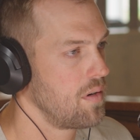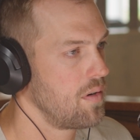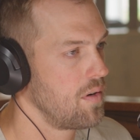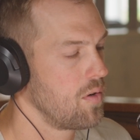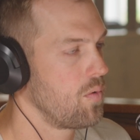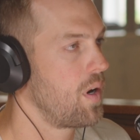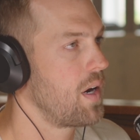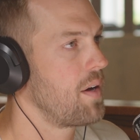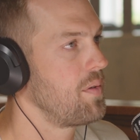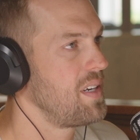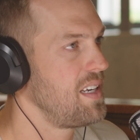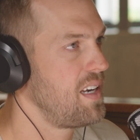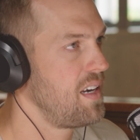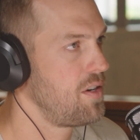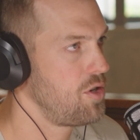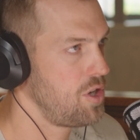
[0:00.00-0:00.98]
or what I would need
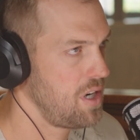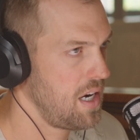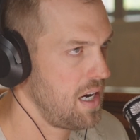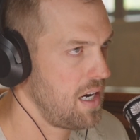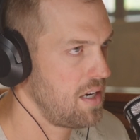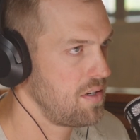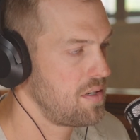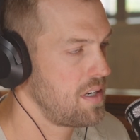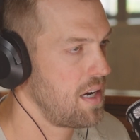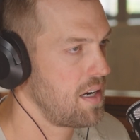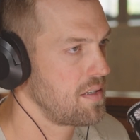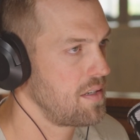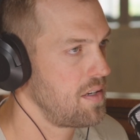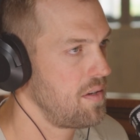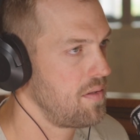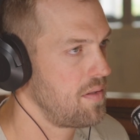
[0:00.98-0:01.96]
to change to
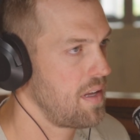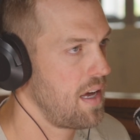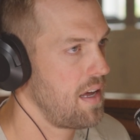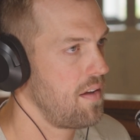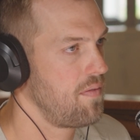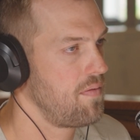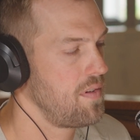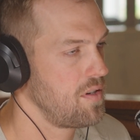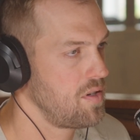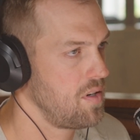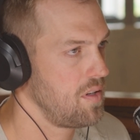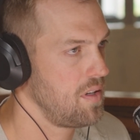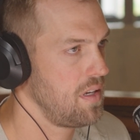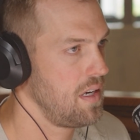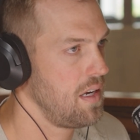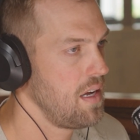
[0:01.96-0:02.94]
execute that
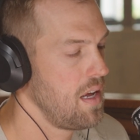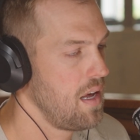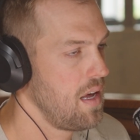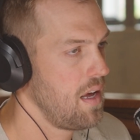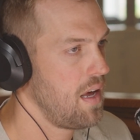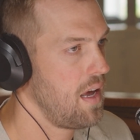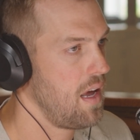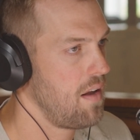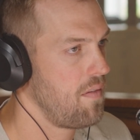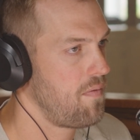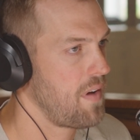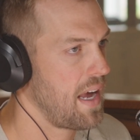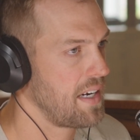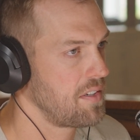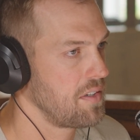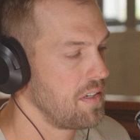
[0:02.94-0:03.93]
efficiently, and
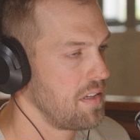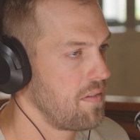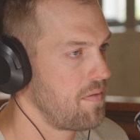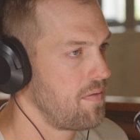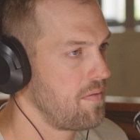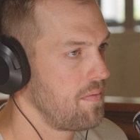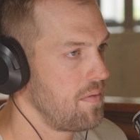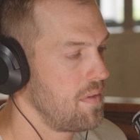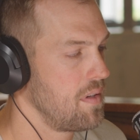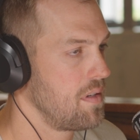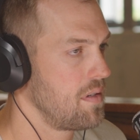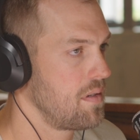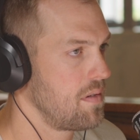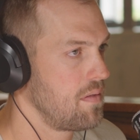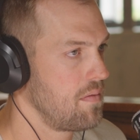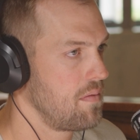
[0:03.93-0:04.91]
factor in
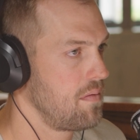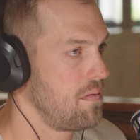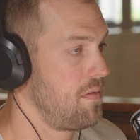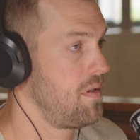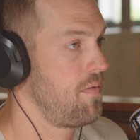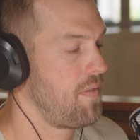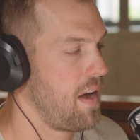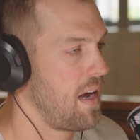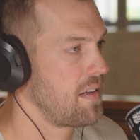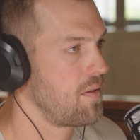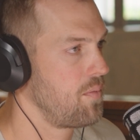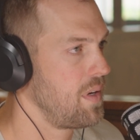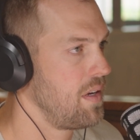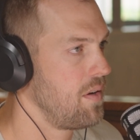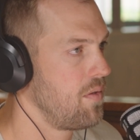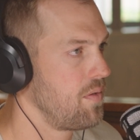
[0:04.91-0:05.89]
the fact that
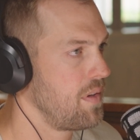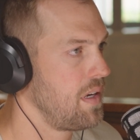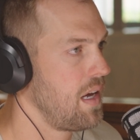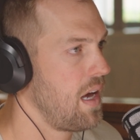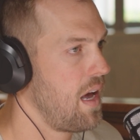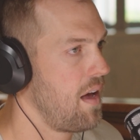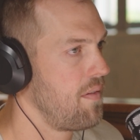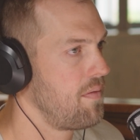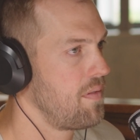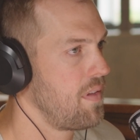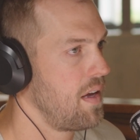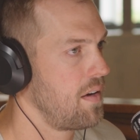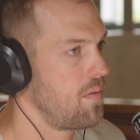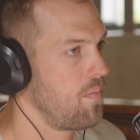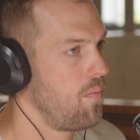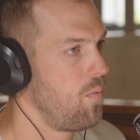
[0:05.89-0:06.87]
we only have
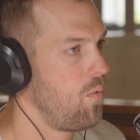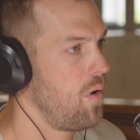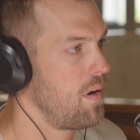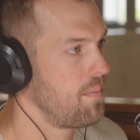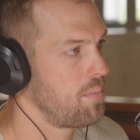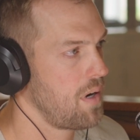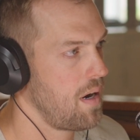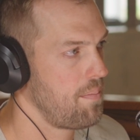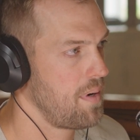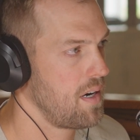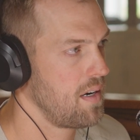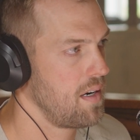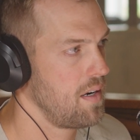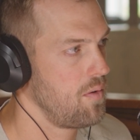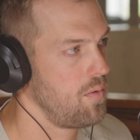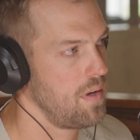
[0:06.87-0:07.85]
like one prep
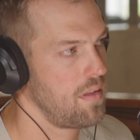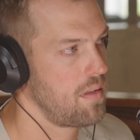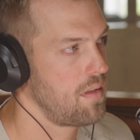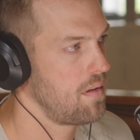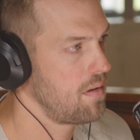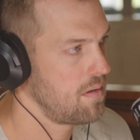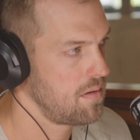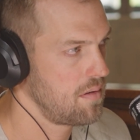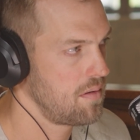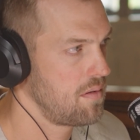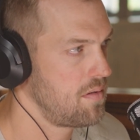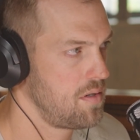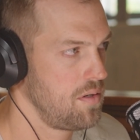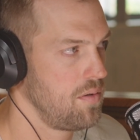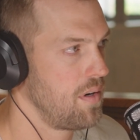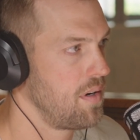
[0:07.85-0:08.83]
area with
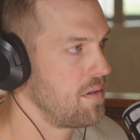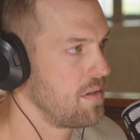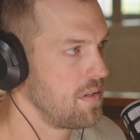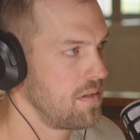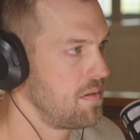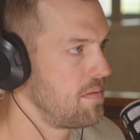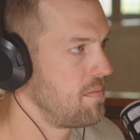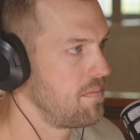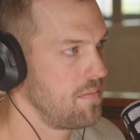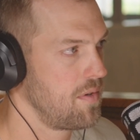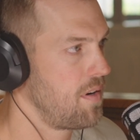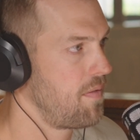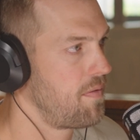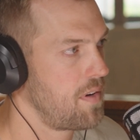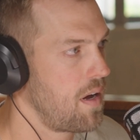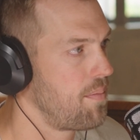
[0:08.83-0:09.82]
a
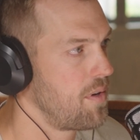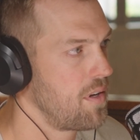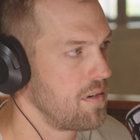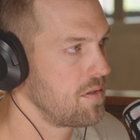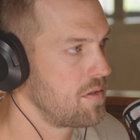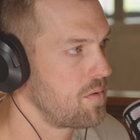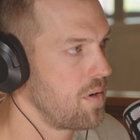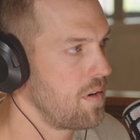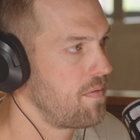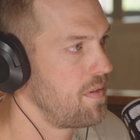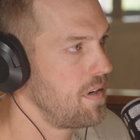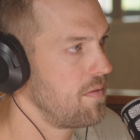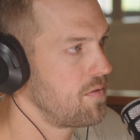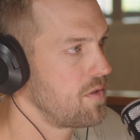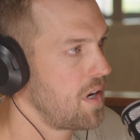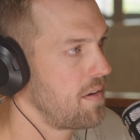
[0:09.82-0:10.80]
couple square feet
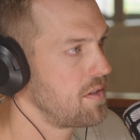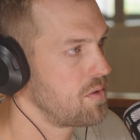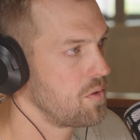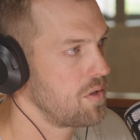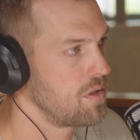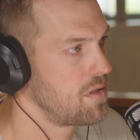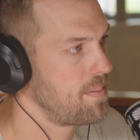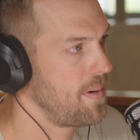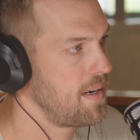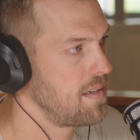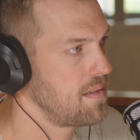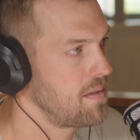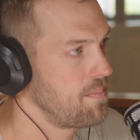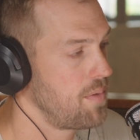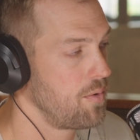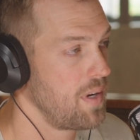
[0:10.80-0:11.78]
of dry storage
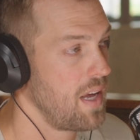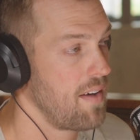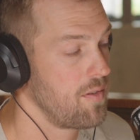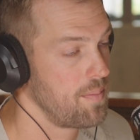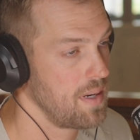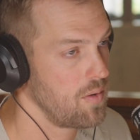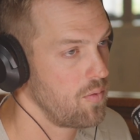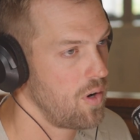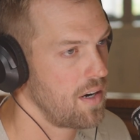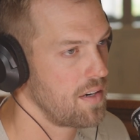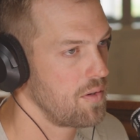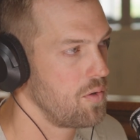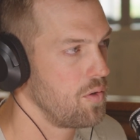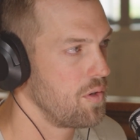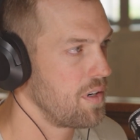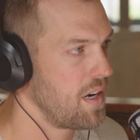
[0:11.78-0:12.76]
space, but we have a big walk-in
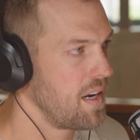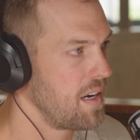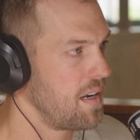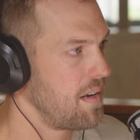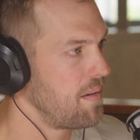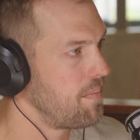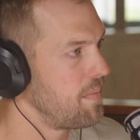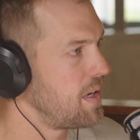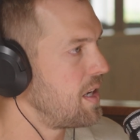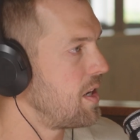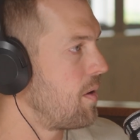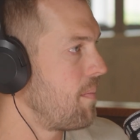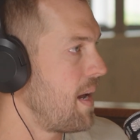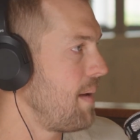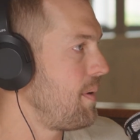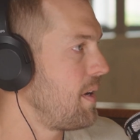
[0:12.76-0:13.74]
cooler, and it,
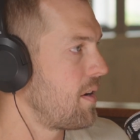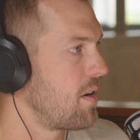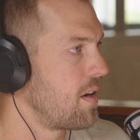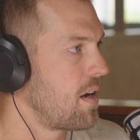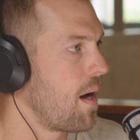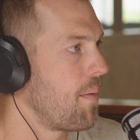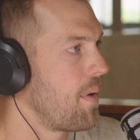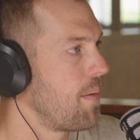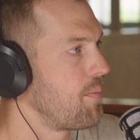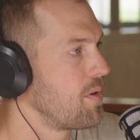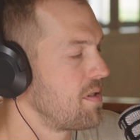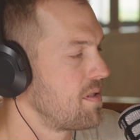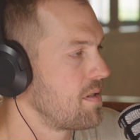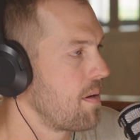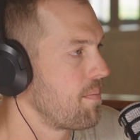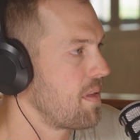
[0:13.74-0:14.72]
maybe it could come up with
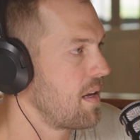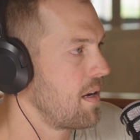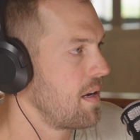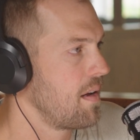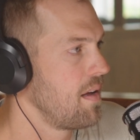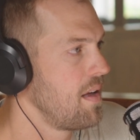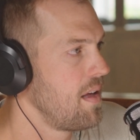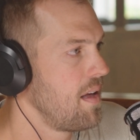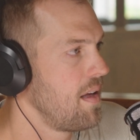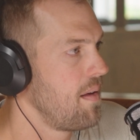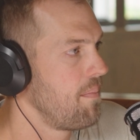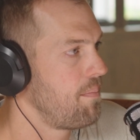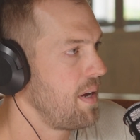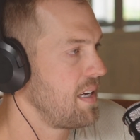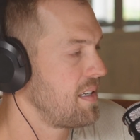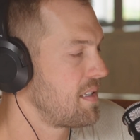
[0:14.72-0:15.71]
something
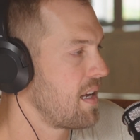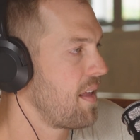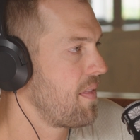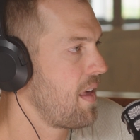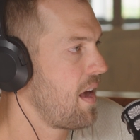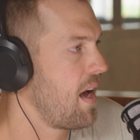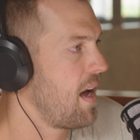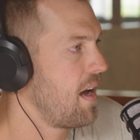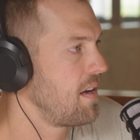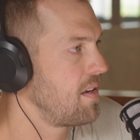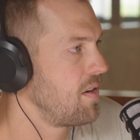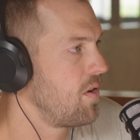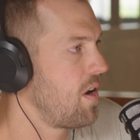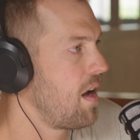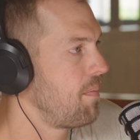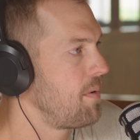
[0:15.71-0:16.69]
based on that,
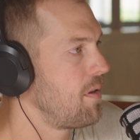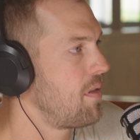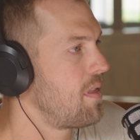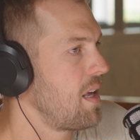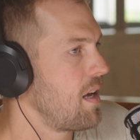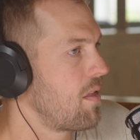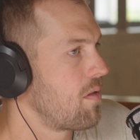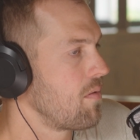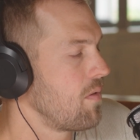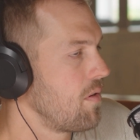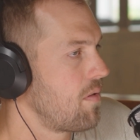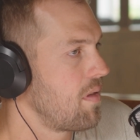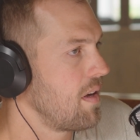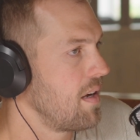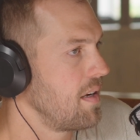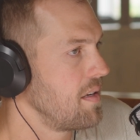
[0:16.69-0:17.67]
help you think through
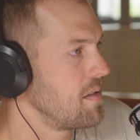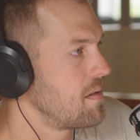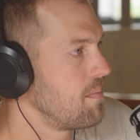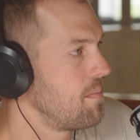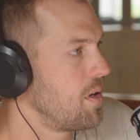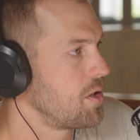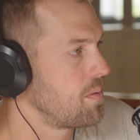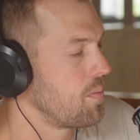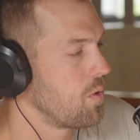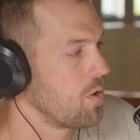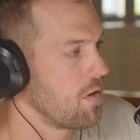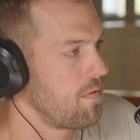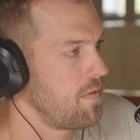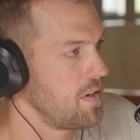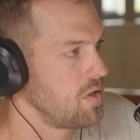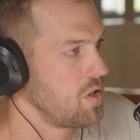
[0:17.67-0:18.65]
things much more
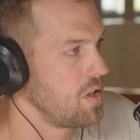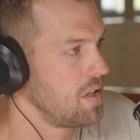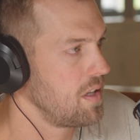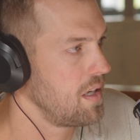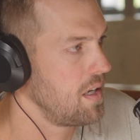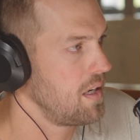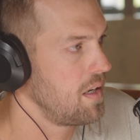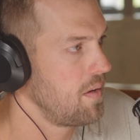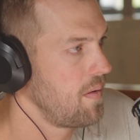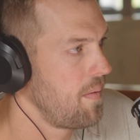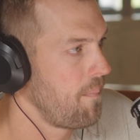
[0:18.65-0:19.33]
efficiently.